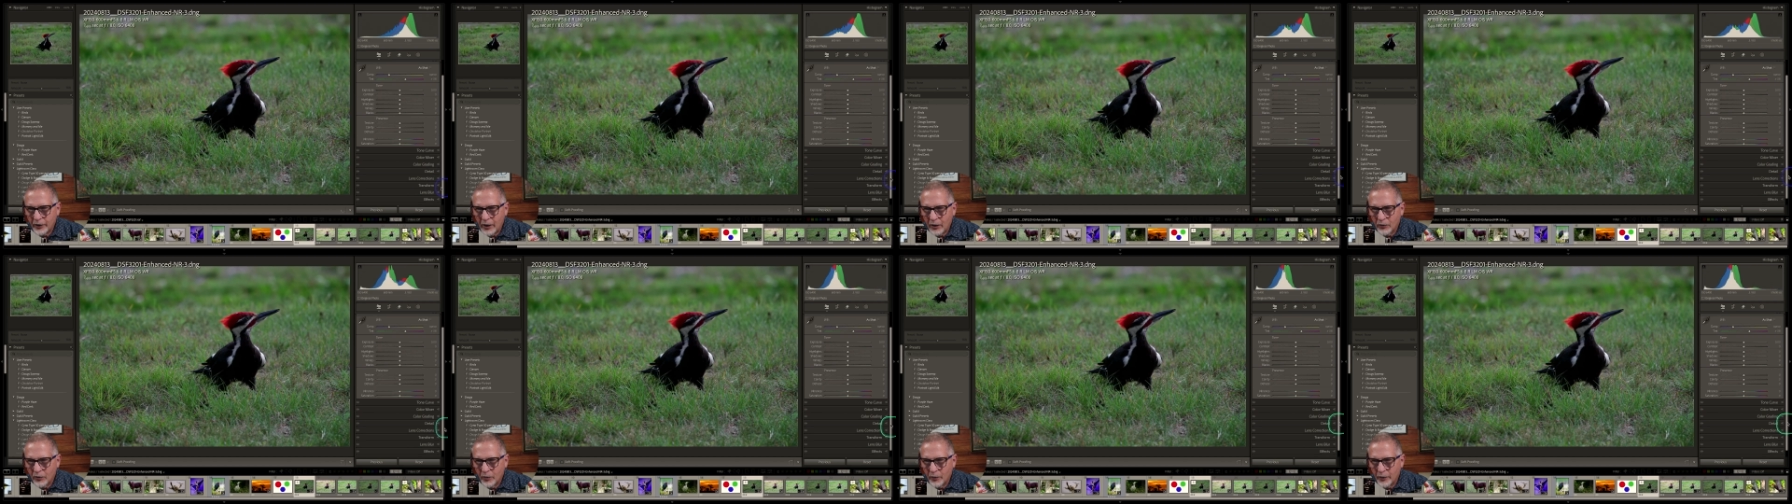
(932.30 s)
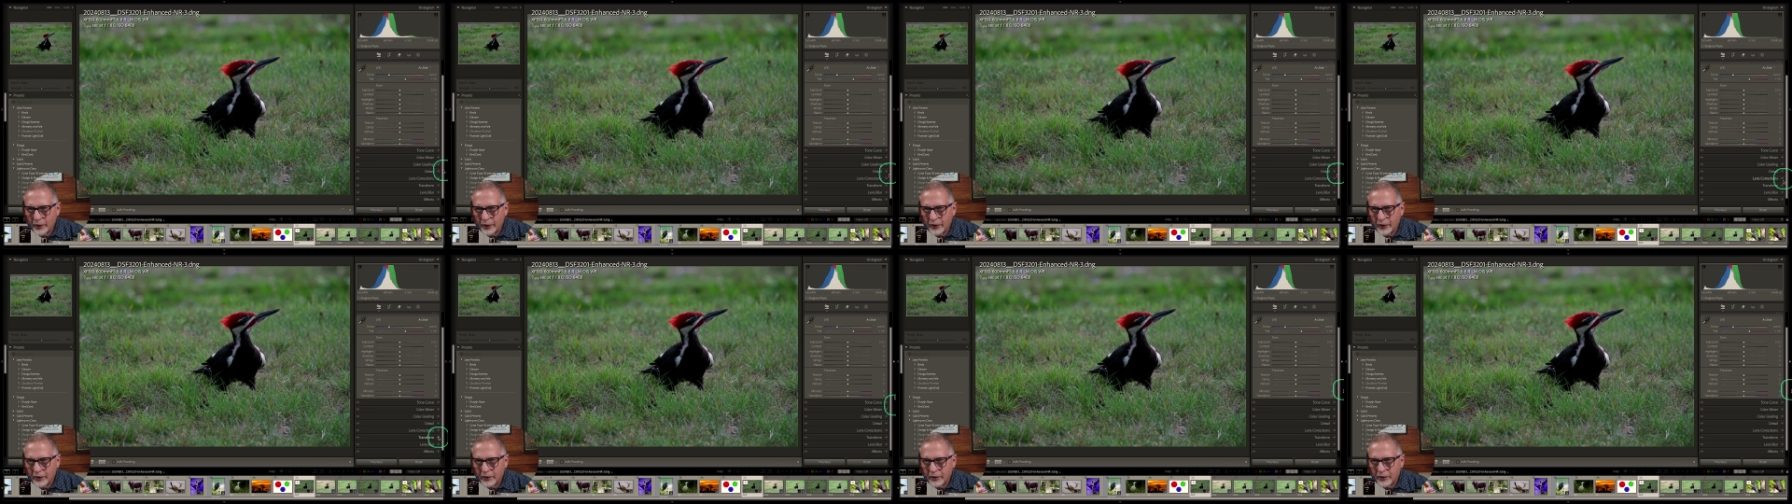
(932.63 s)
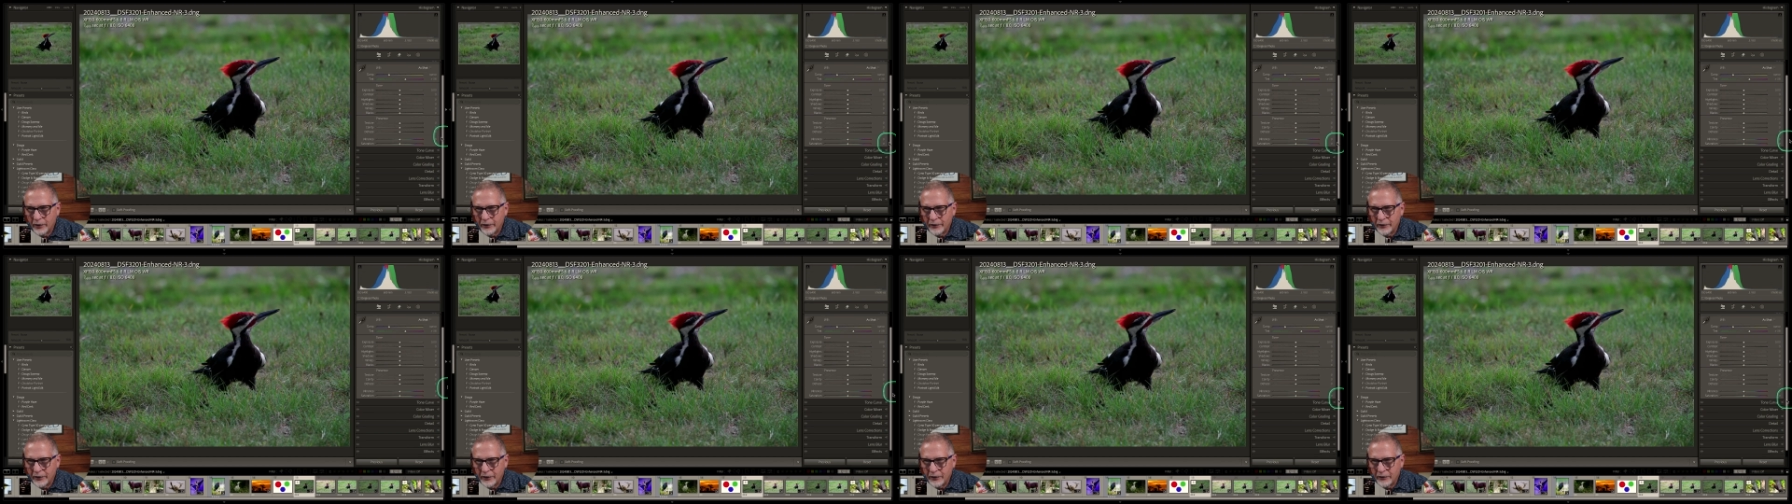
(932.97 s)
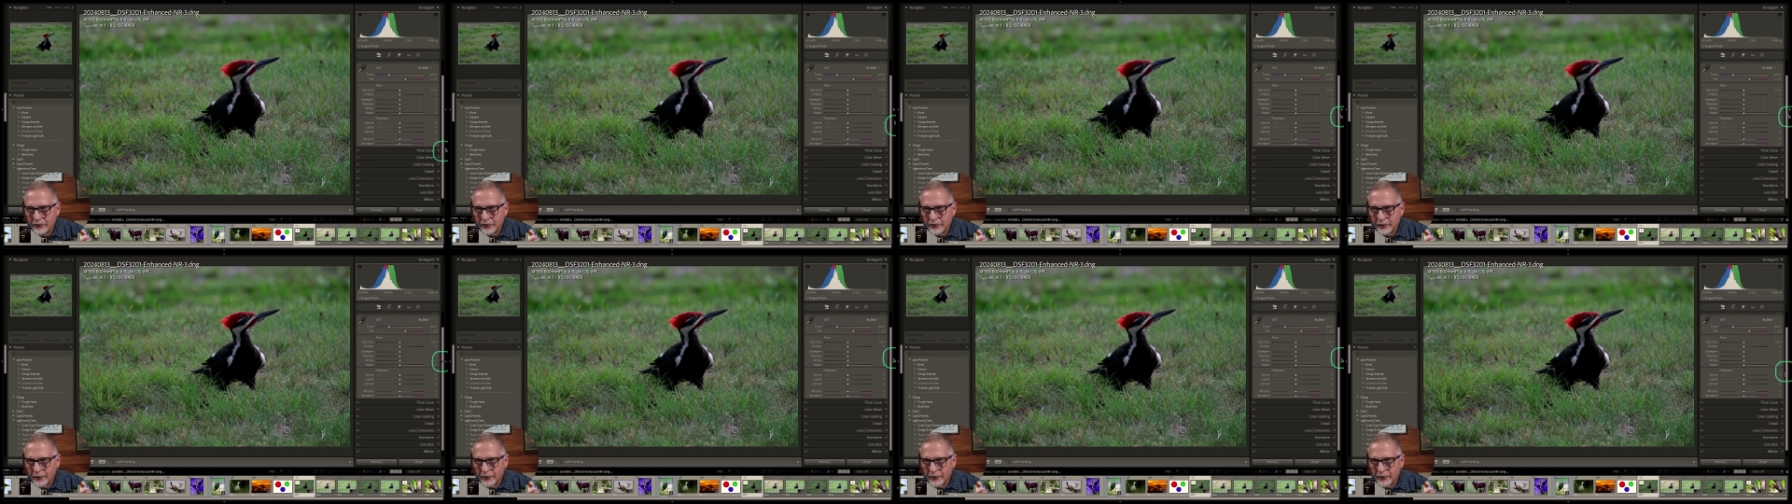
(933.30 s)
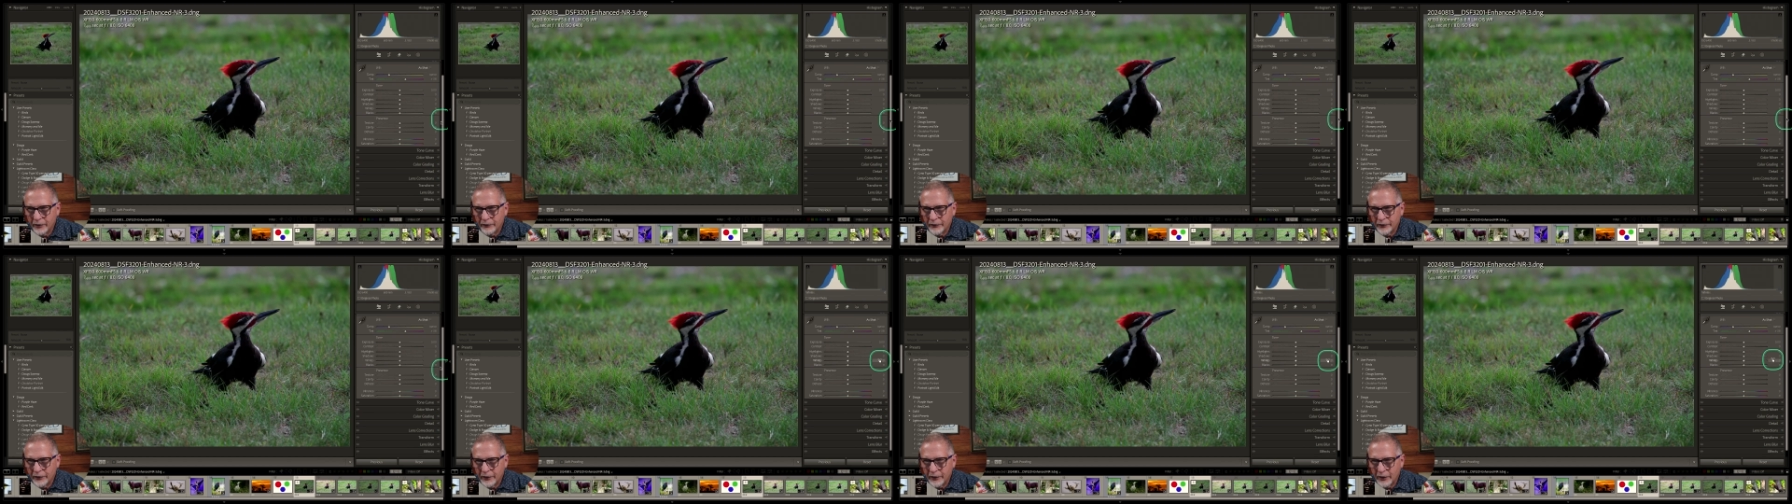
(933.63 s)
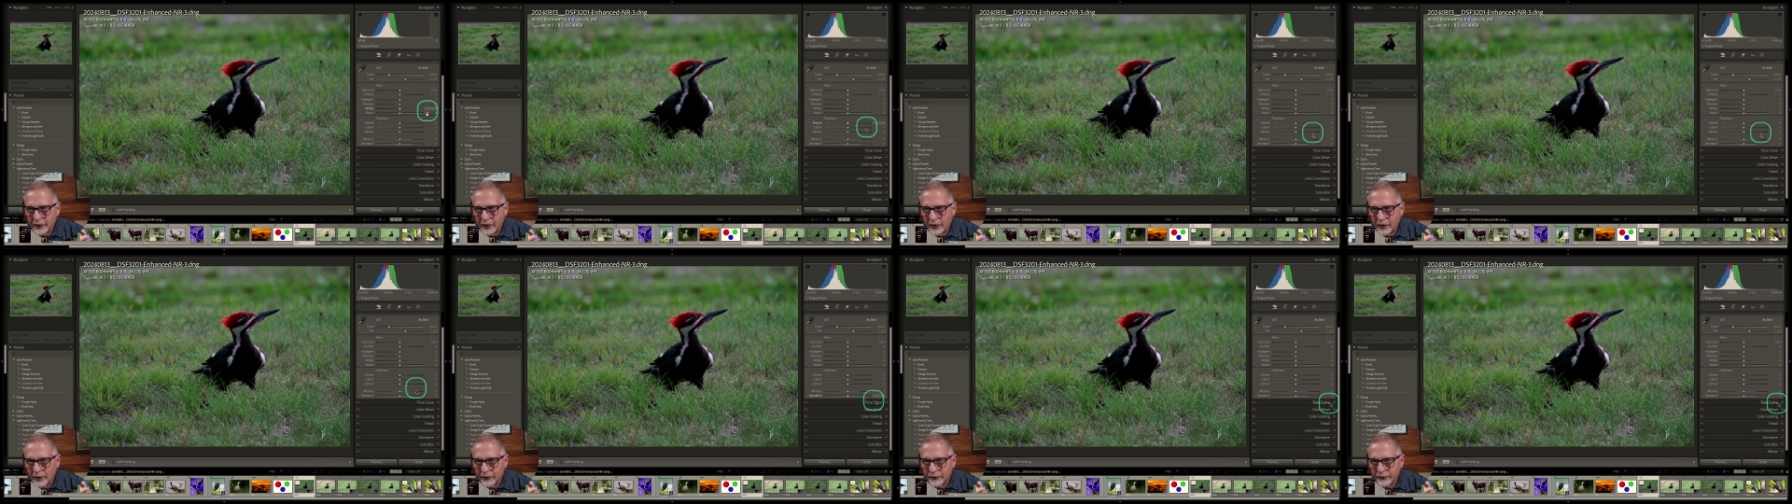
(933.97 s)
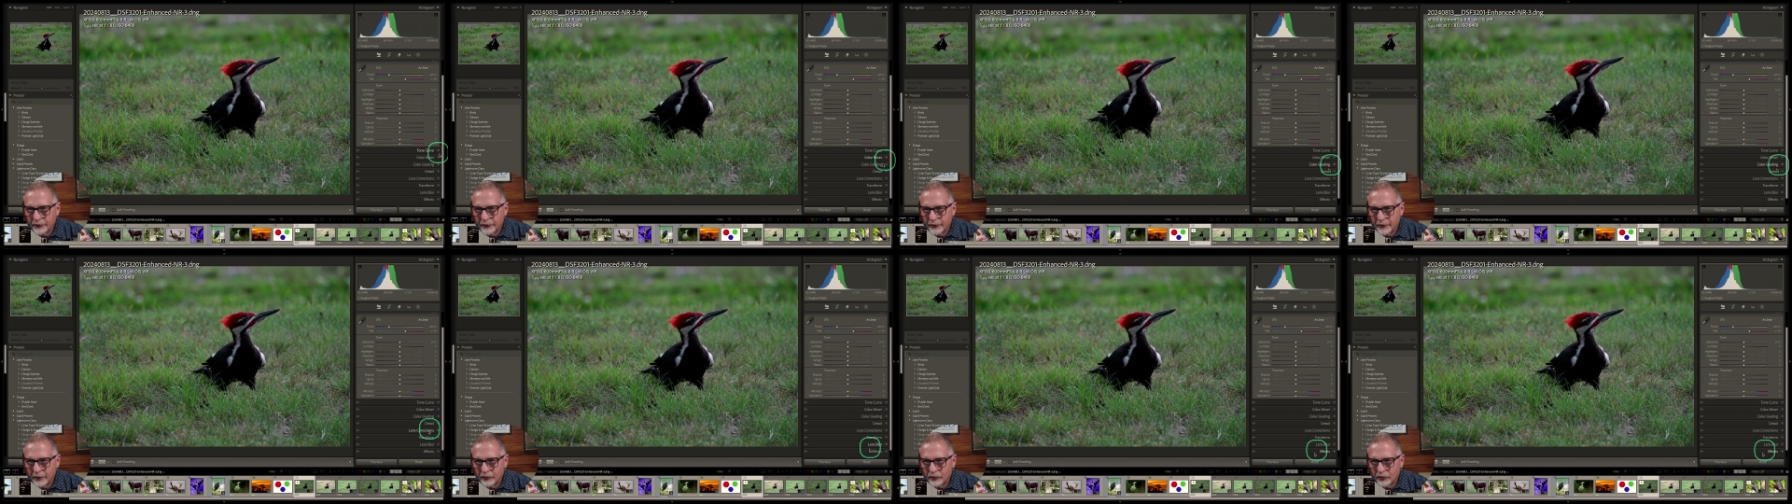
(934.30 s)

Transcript: without going into the detail and everything else,